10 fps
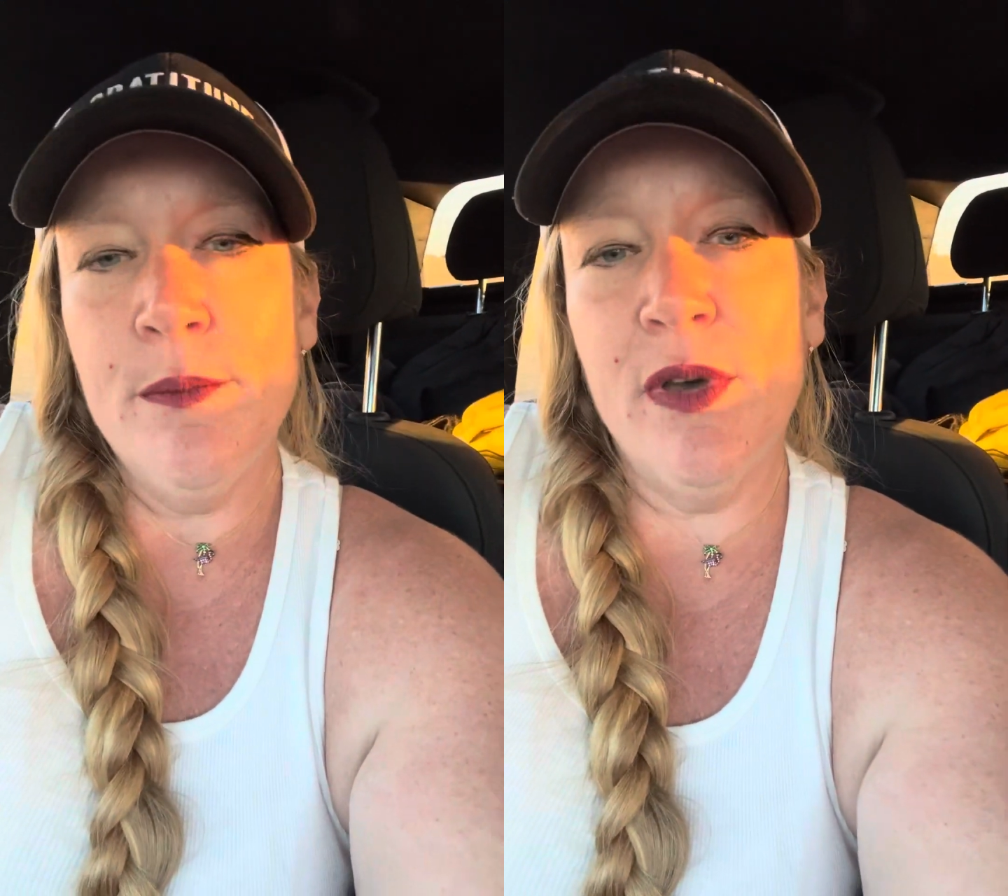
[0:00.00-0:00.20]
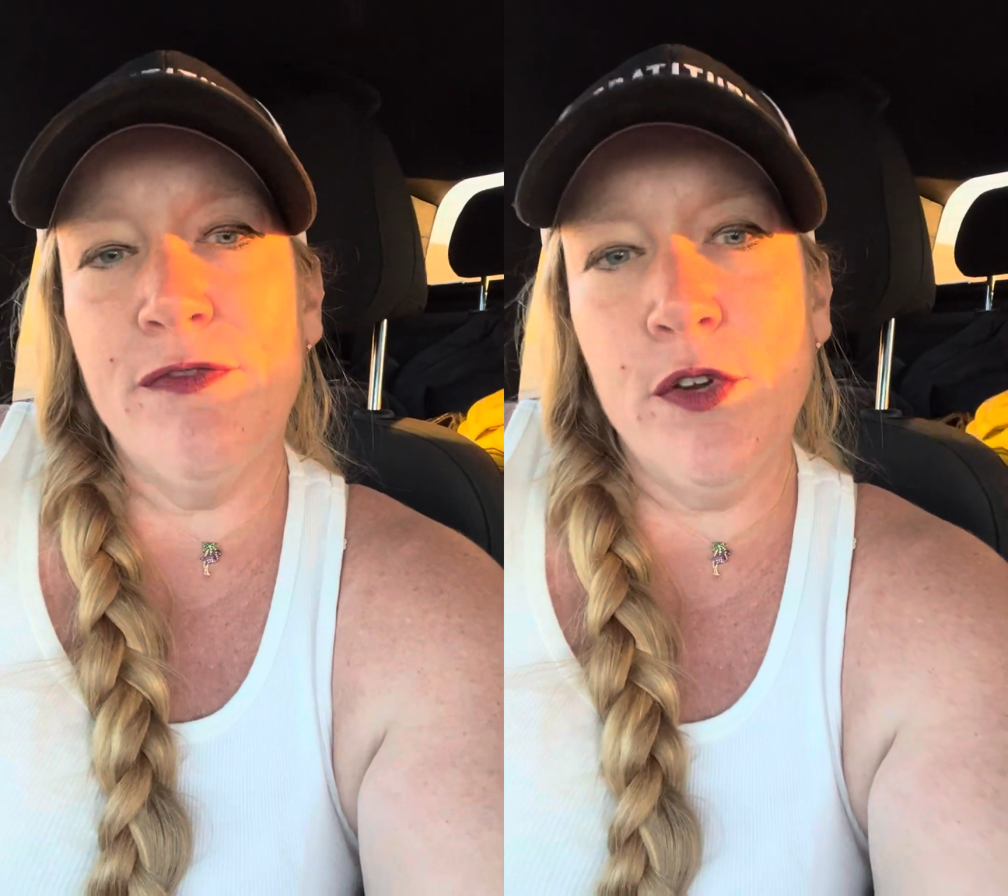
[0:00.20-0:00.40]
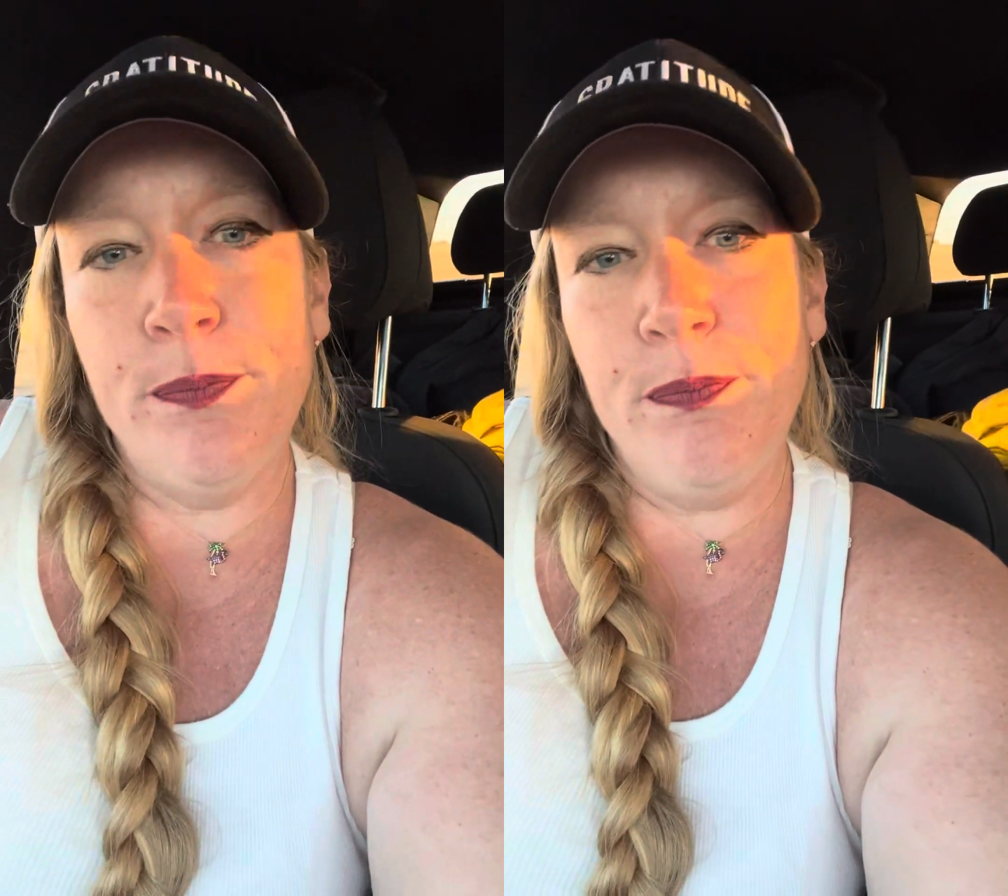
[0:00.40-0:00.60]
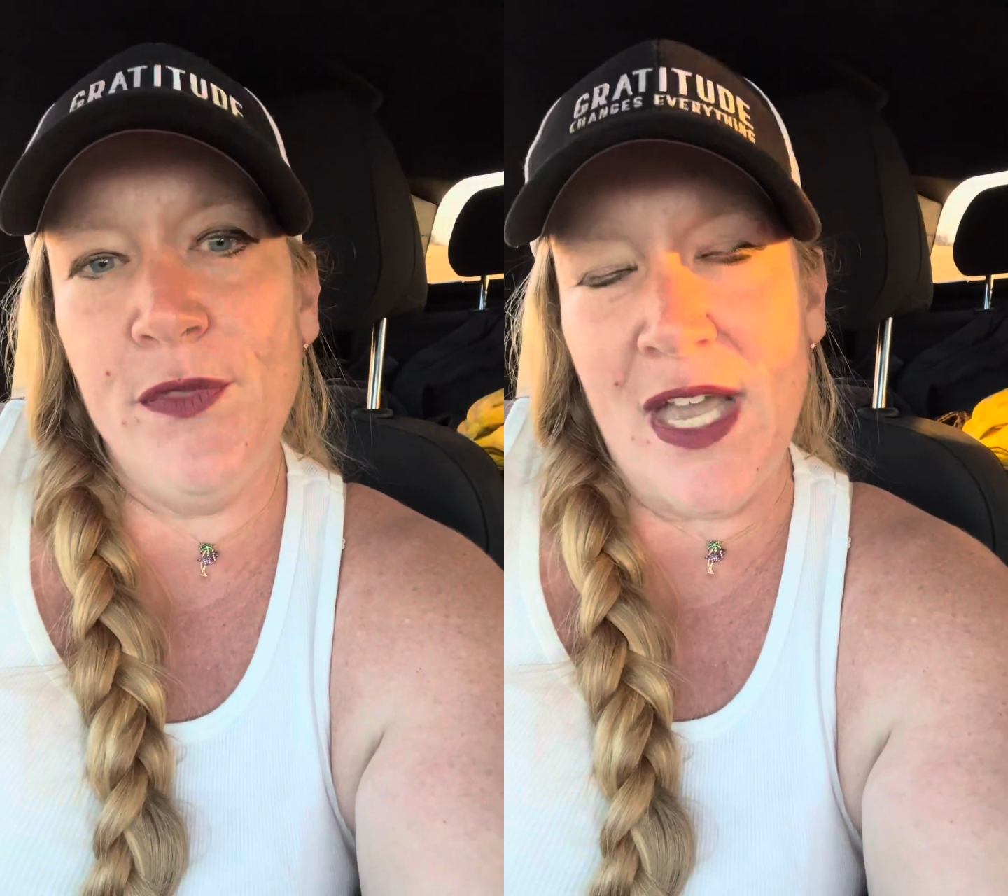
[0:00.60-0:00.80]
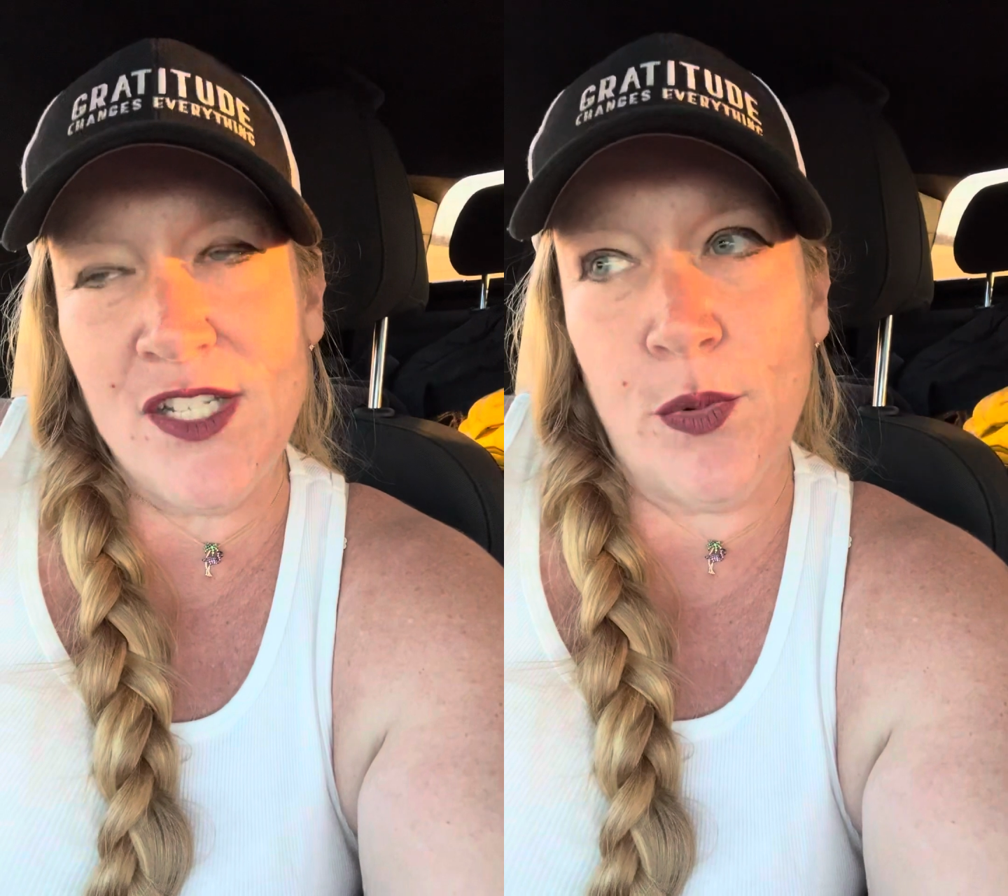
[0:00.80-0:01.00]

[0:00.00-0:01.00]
But for that